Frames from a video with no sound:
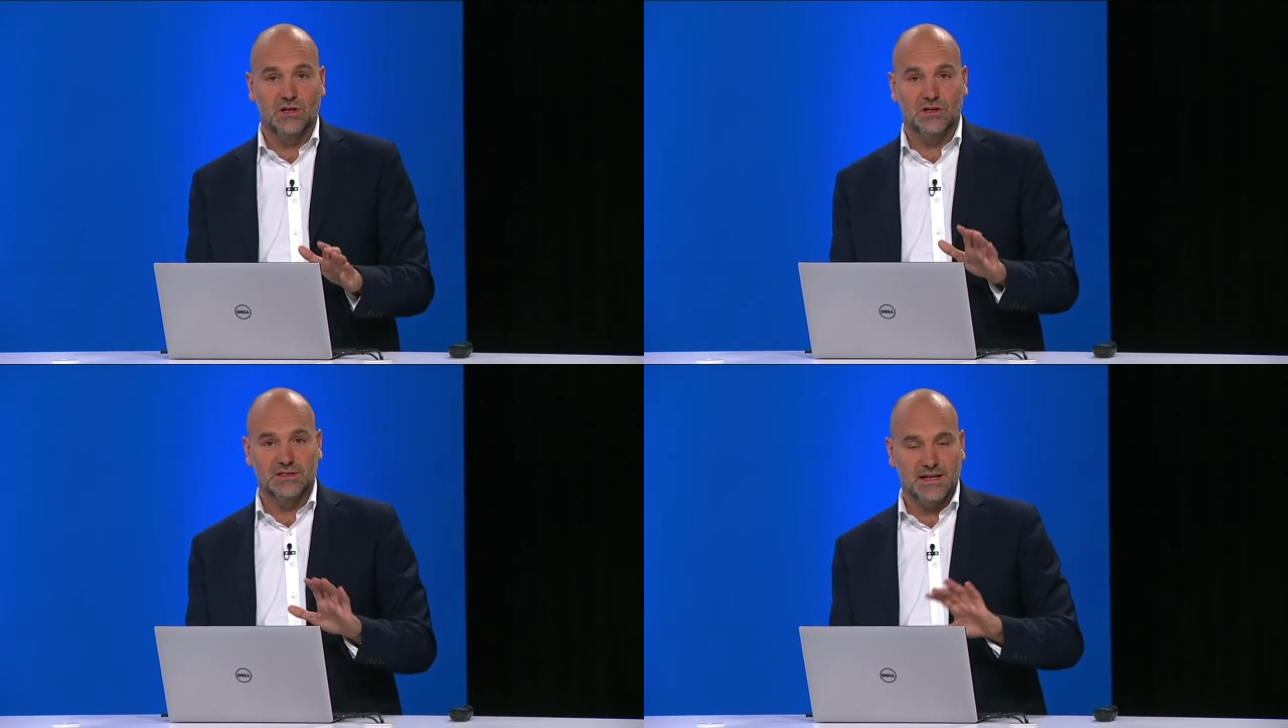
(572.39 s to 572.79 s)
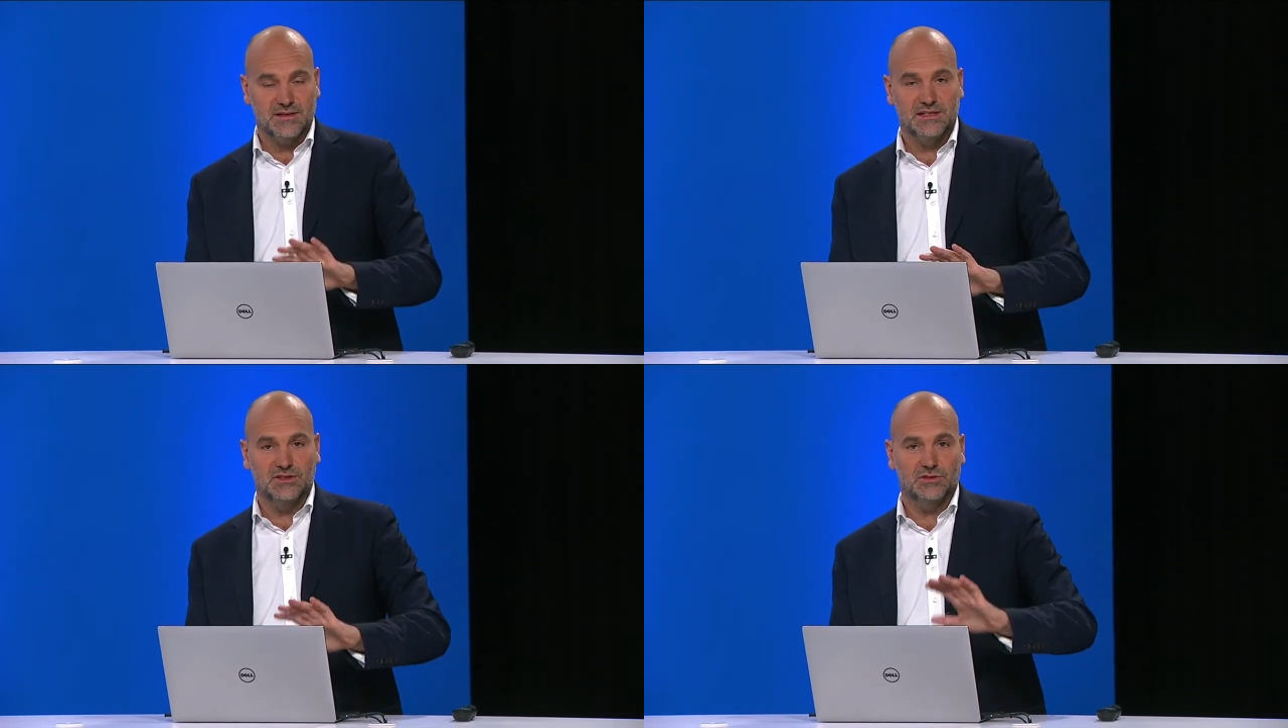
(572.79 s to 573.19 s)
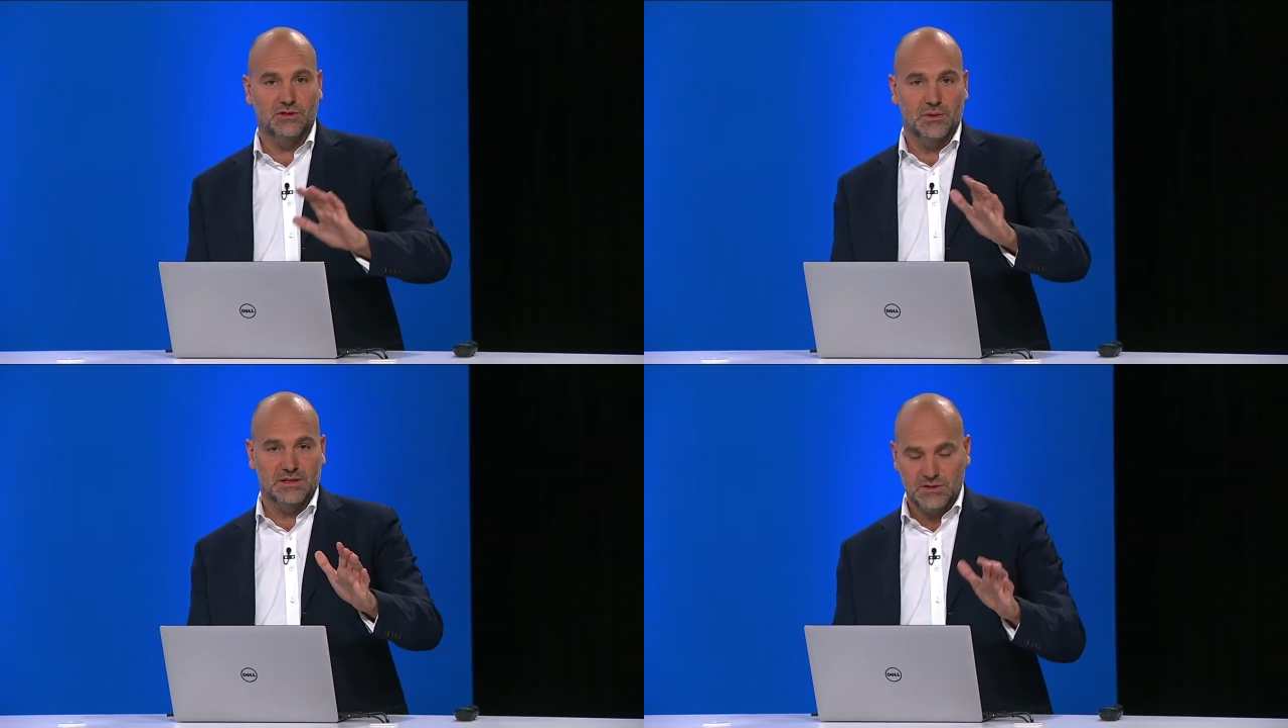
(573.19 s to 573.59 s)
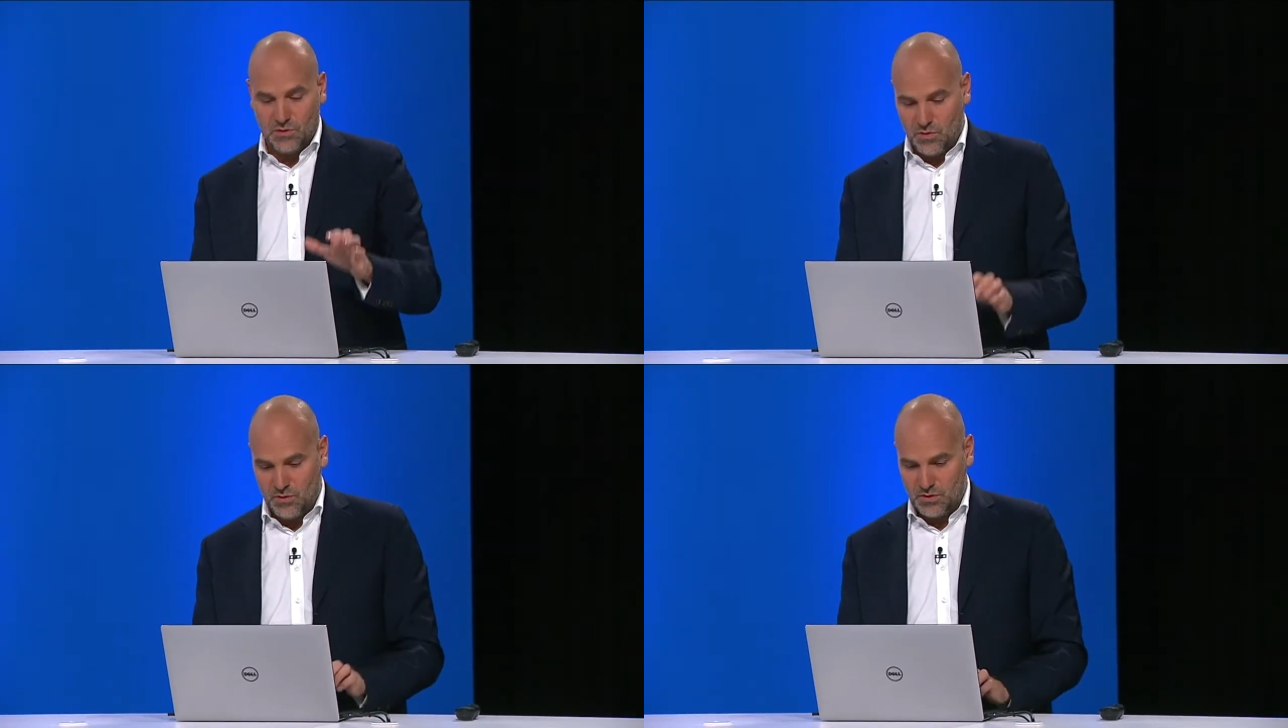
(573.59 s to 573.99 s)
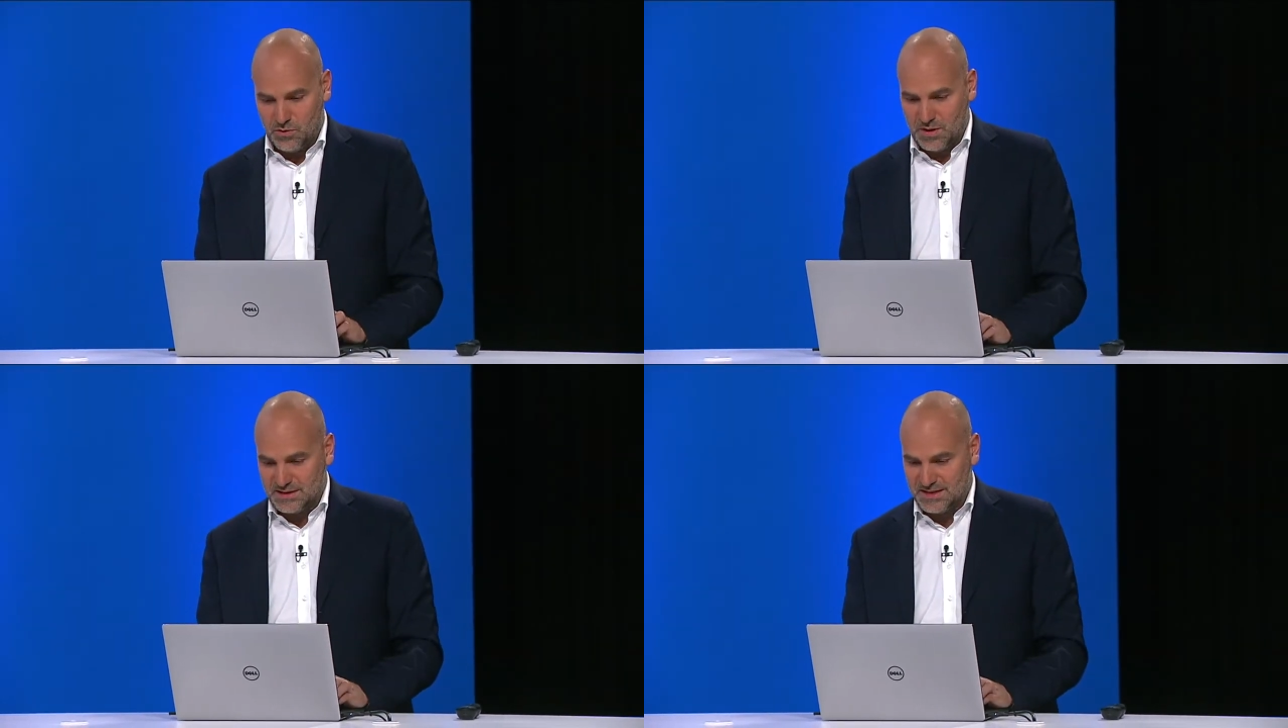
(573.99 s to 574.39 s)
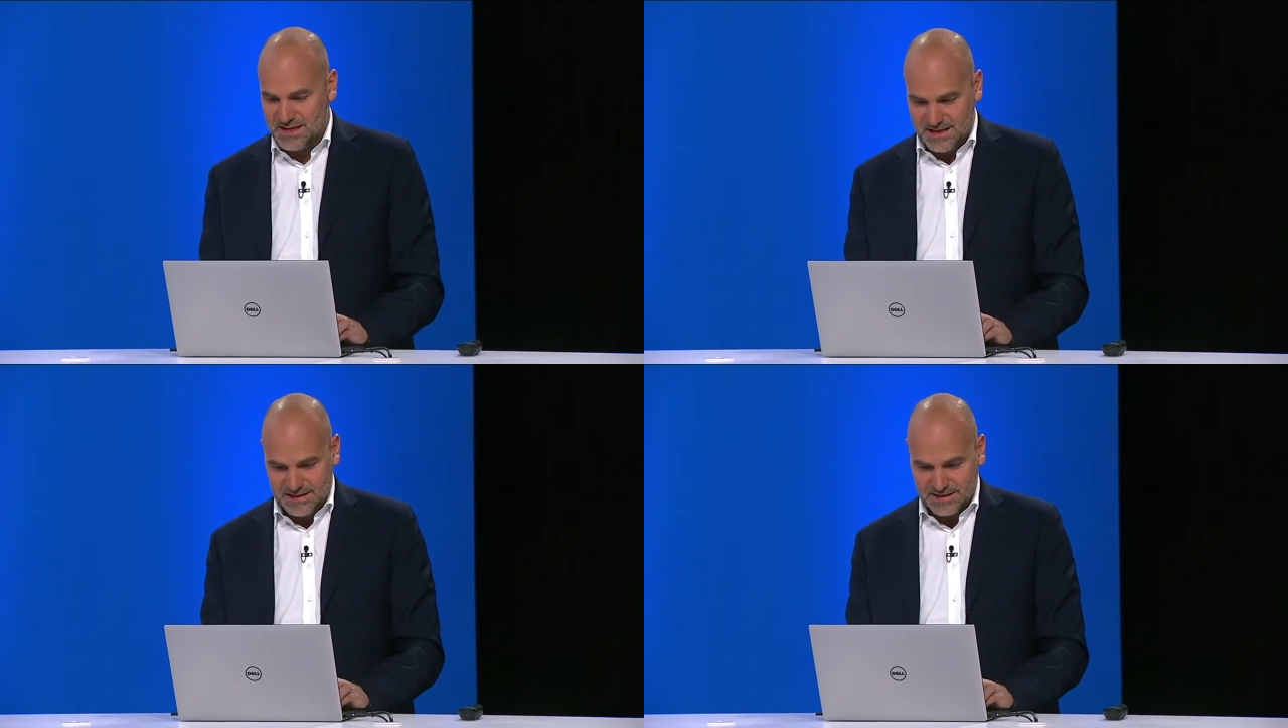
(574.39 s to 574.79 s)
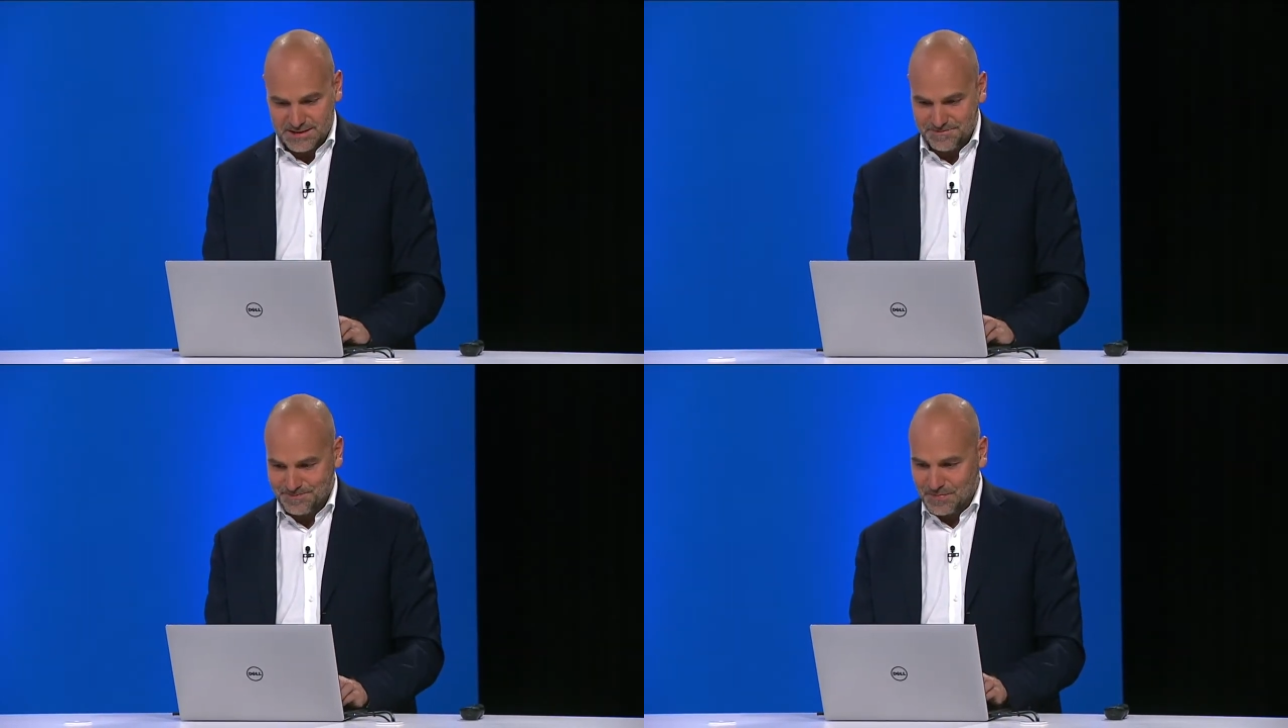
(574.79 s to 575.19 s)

on South Central US or US East.